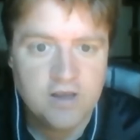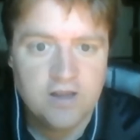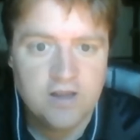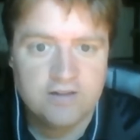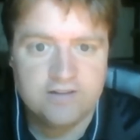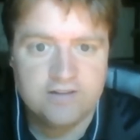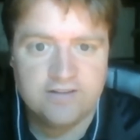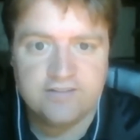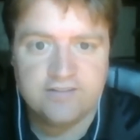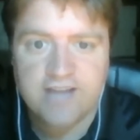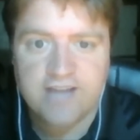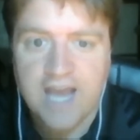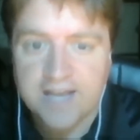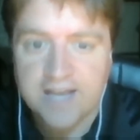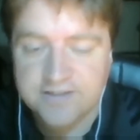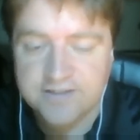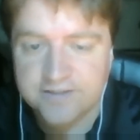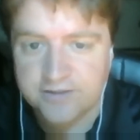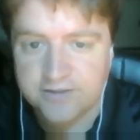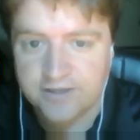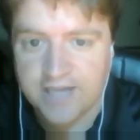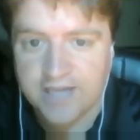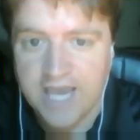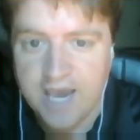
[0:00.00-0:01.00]

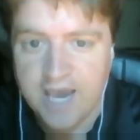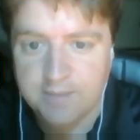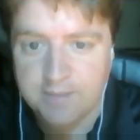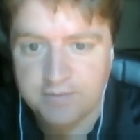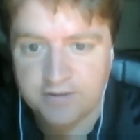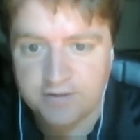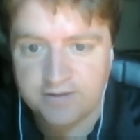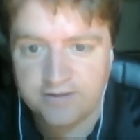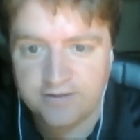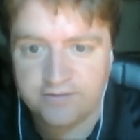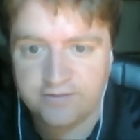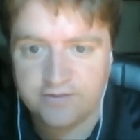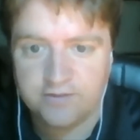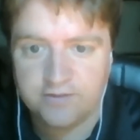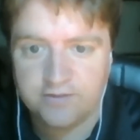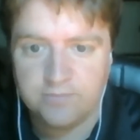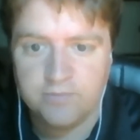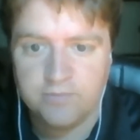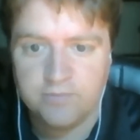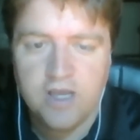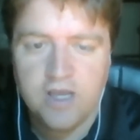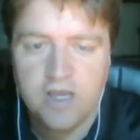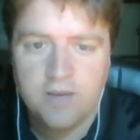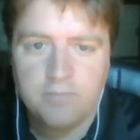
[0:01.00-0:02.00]
disaster capitalism.
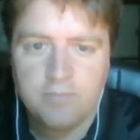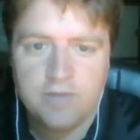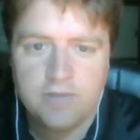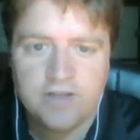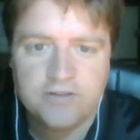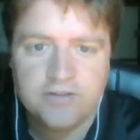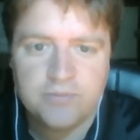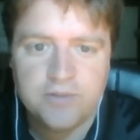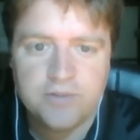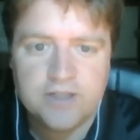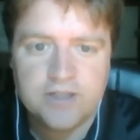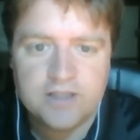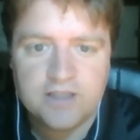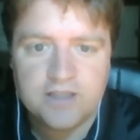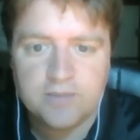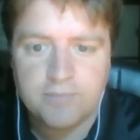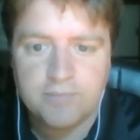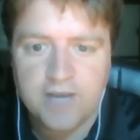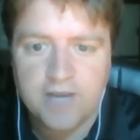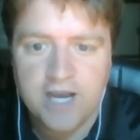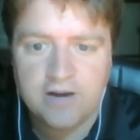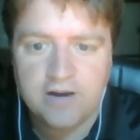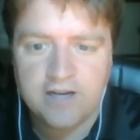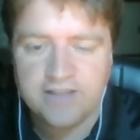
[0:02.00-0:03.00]
But it's really
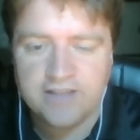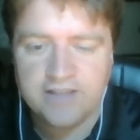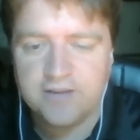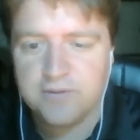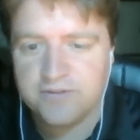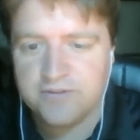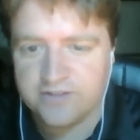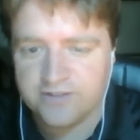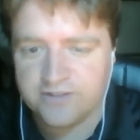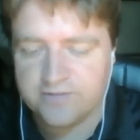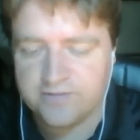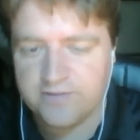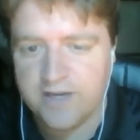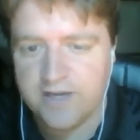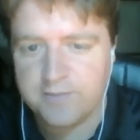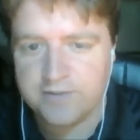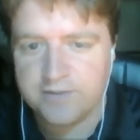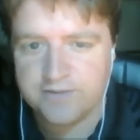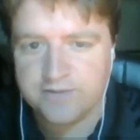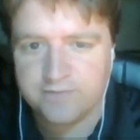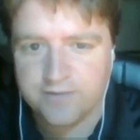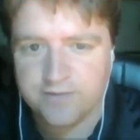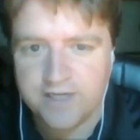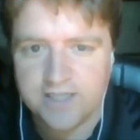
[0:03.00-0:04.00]
about, and there was this
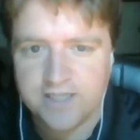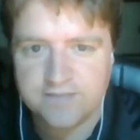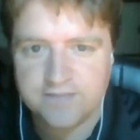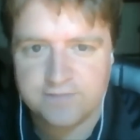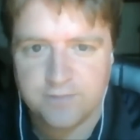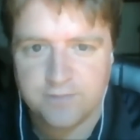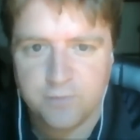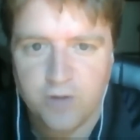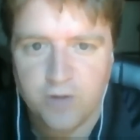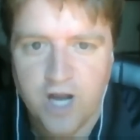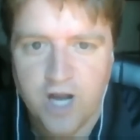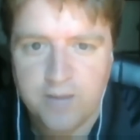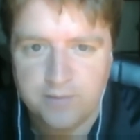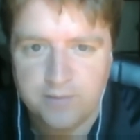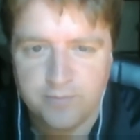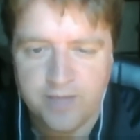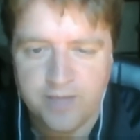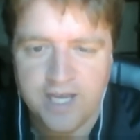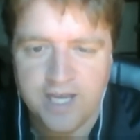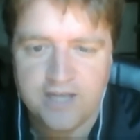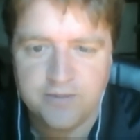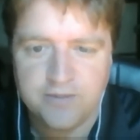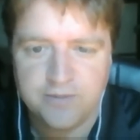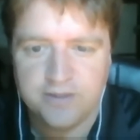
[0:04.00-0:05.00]
famous phrase from Rahm
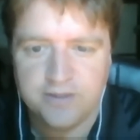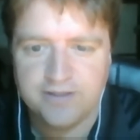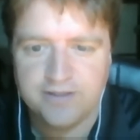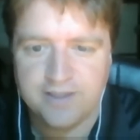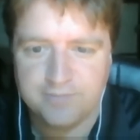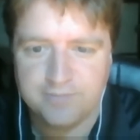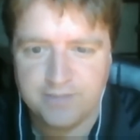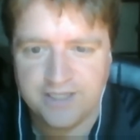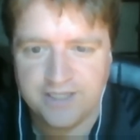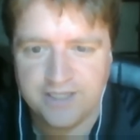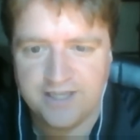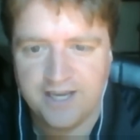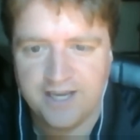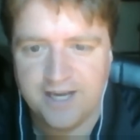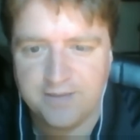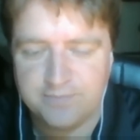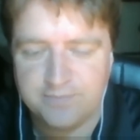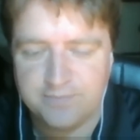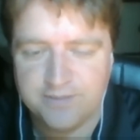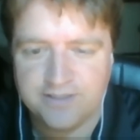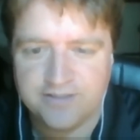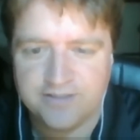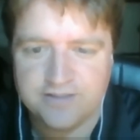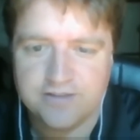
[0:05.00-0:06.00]
Emanuel that became
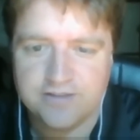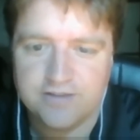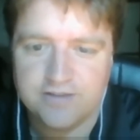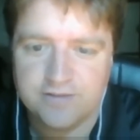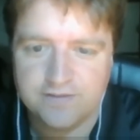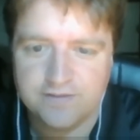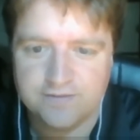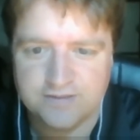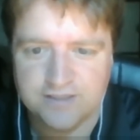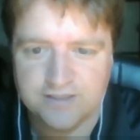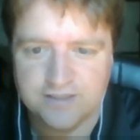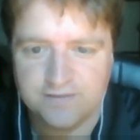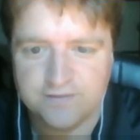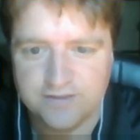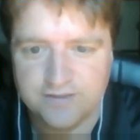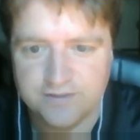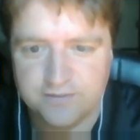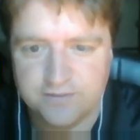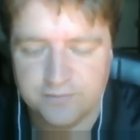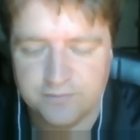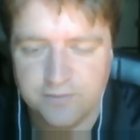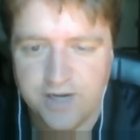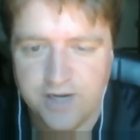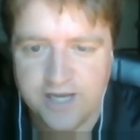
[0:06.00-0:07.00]
conservatives love
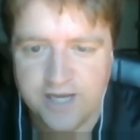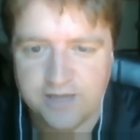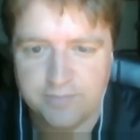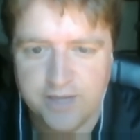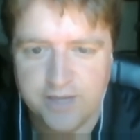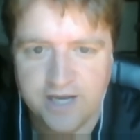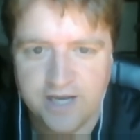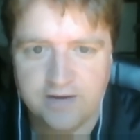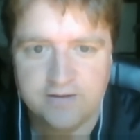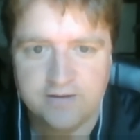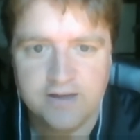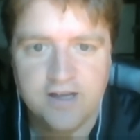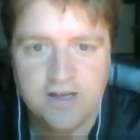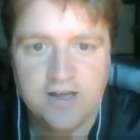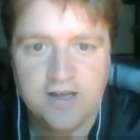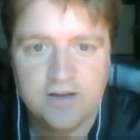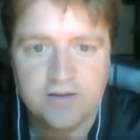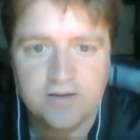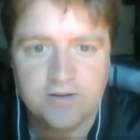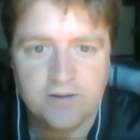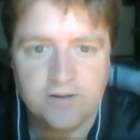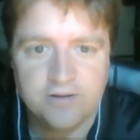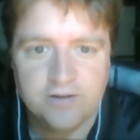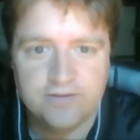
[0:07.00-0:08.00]
to whine about,
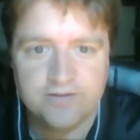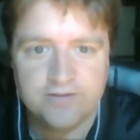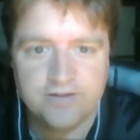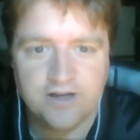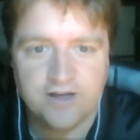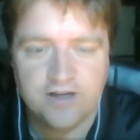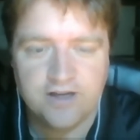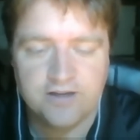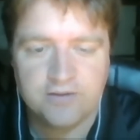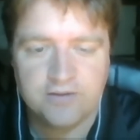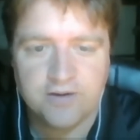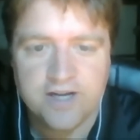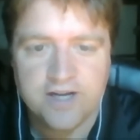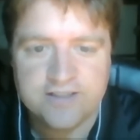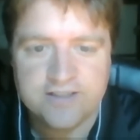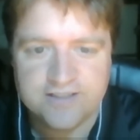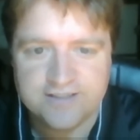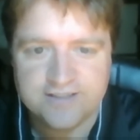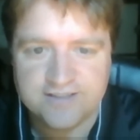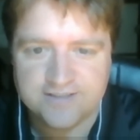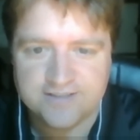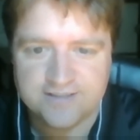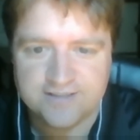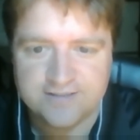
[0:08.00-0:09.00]
called a
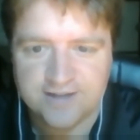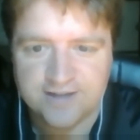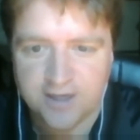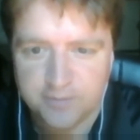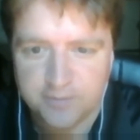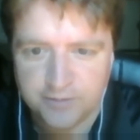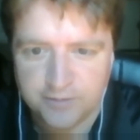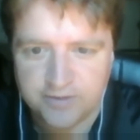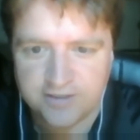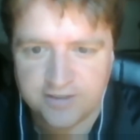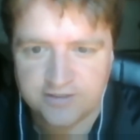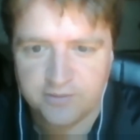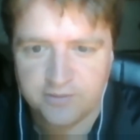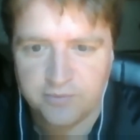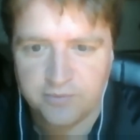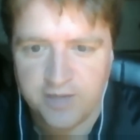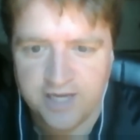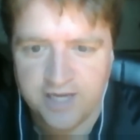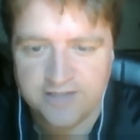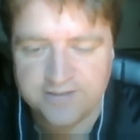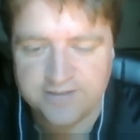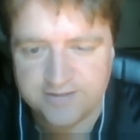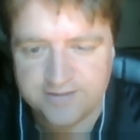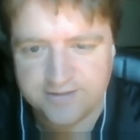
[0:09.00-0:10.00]
crisis is a terrible thing to
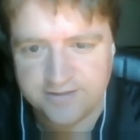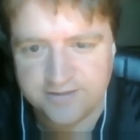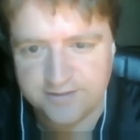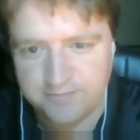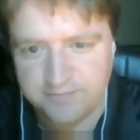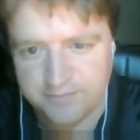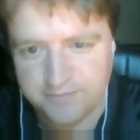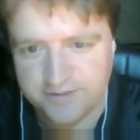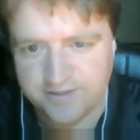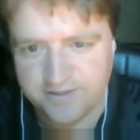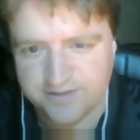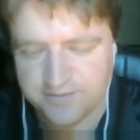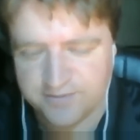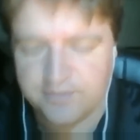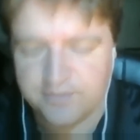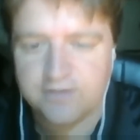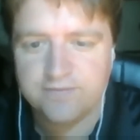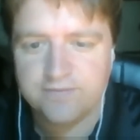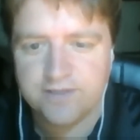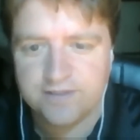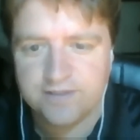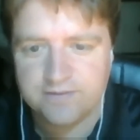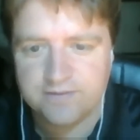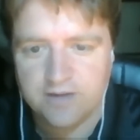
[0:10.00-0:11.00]
waste, which is sort
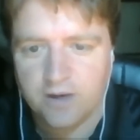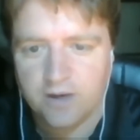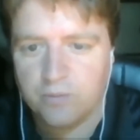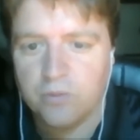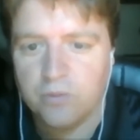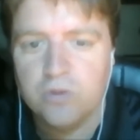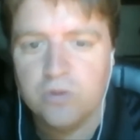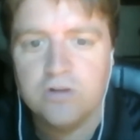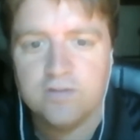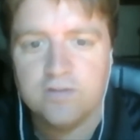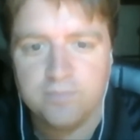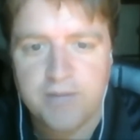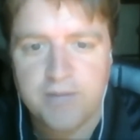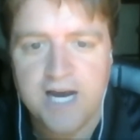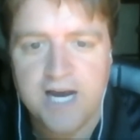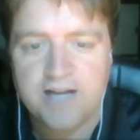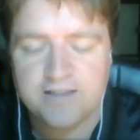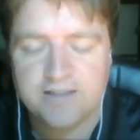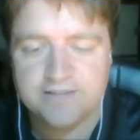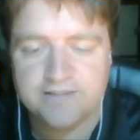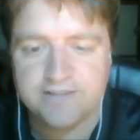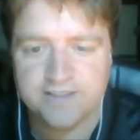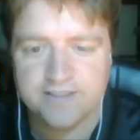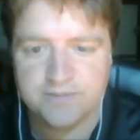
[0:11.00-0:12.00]
of a rule of
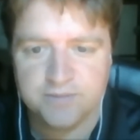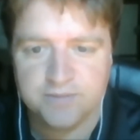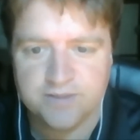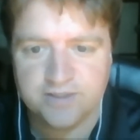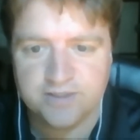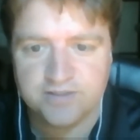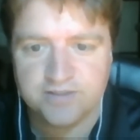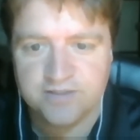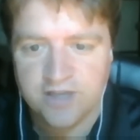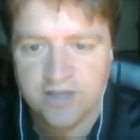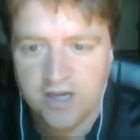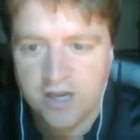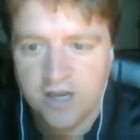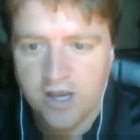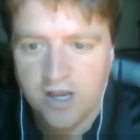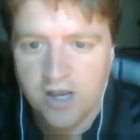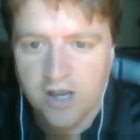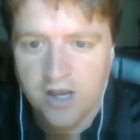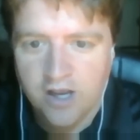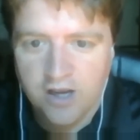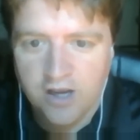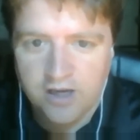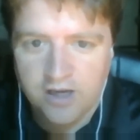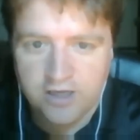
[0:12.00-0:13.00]
politics, which is,
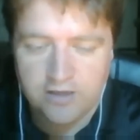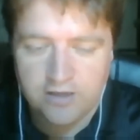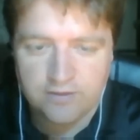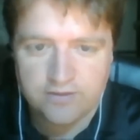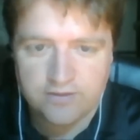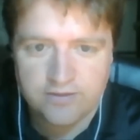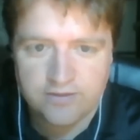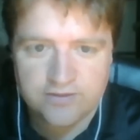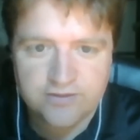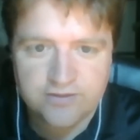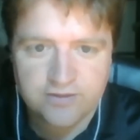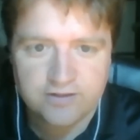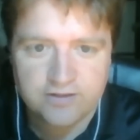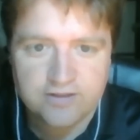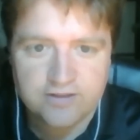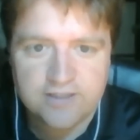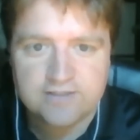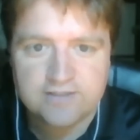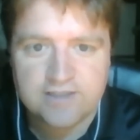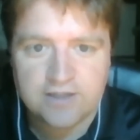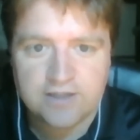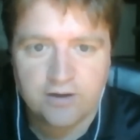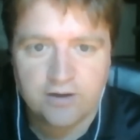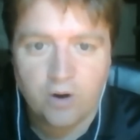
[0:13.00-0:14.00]
there's certain
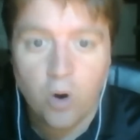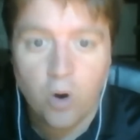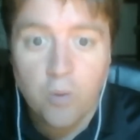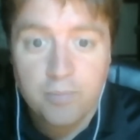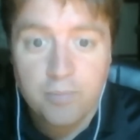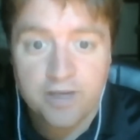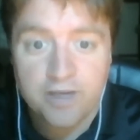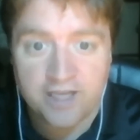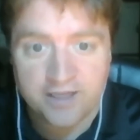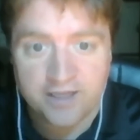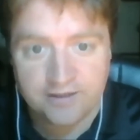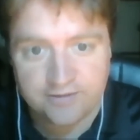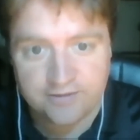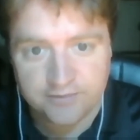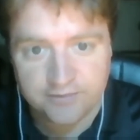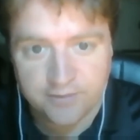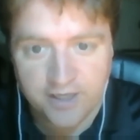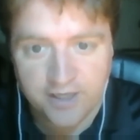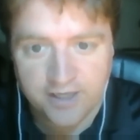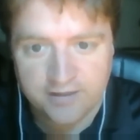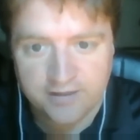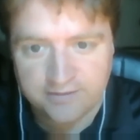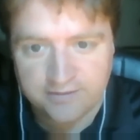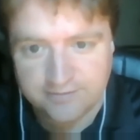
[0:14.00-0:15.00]
things that are openings,
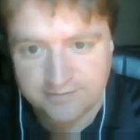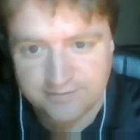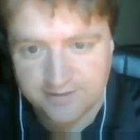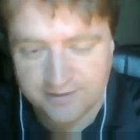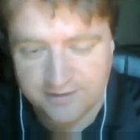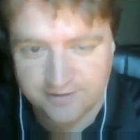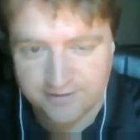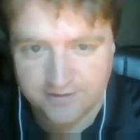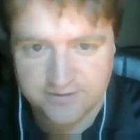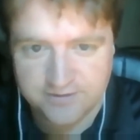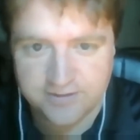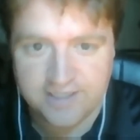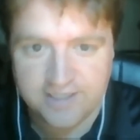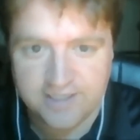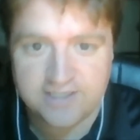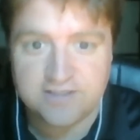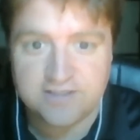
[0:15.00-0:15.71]
right? And I guess